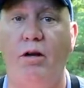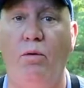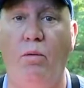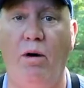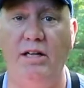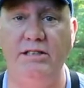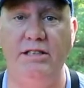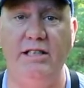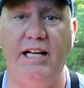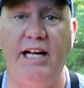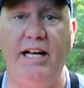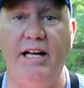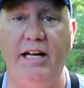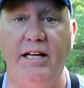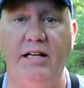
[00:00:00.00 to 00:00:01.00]
watching
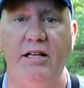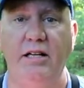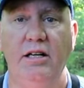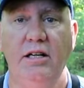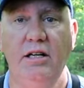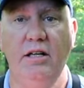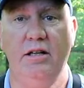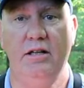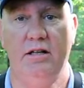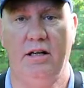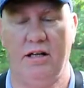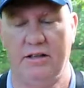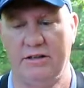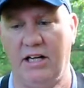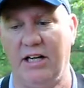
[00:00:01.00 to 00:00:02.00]
a
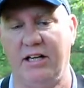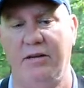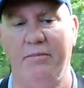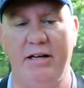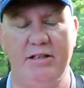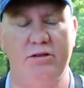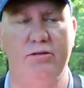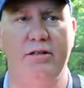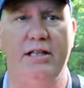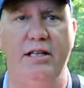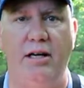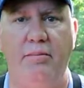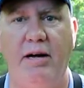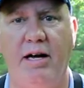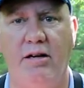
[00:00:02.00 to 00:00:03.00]
Uh, documentary
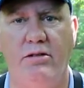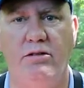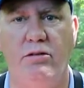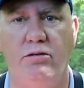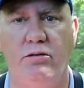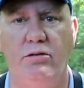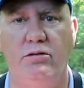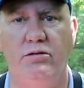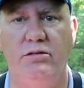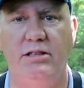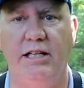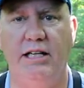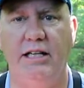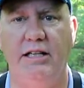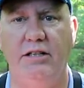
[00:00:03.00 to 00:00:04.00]
about
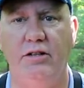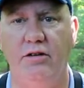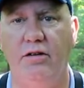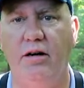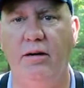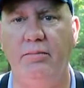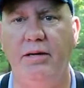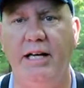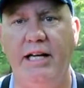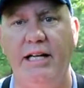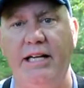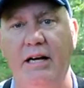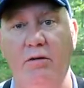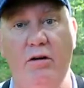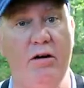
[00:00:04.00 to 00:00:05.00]
cuckoos in Europe,
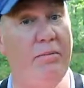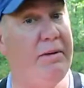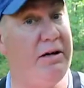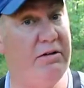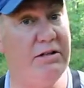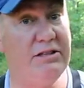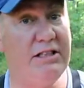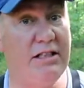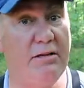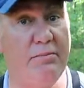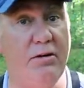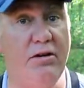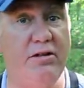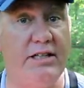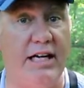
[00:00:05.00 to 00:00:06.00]
and they were a parasitic
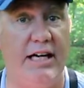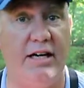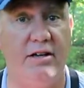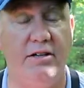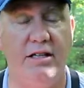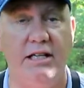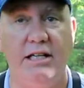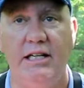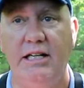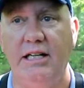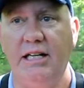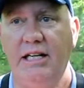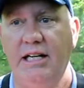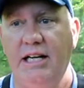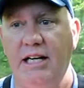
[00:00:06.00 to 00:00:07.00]
bird there,
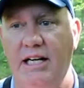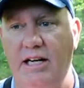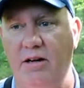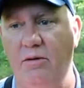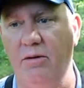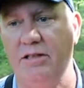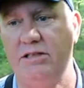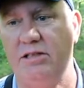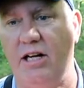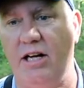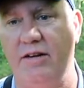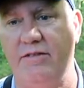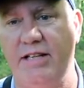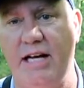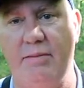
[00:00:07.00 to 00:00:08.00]
and I always
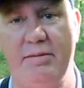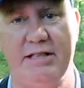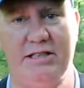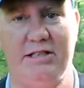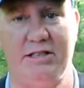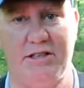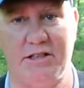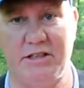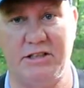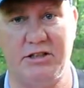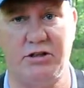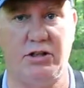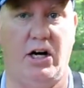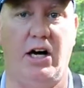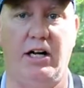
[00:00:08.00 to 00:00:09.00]
thought of them as this
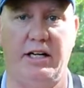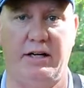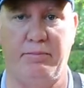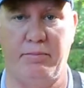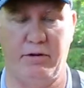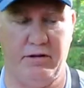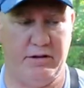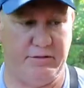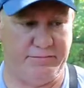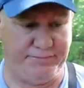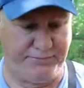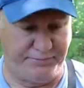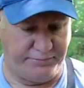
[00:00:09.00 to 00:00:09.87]
exotic bird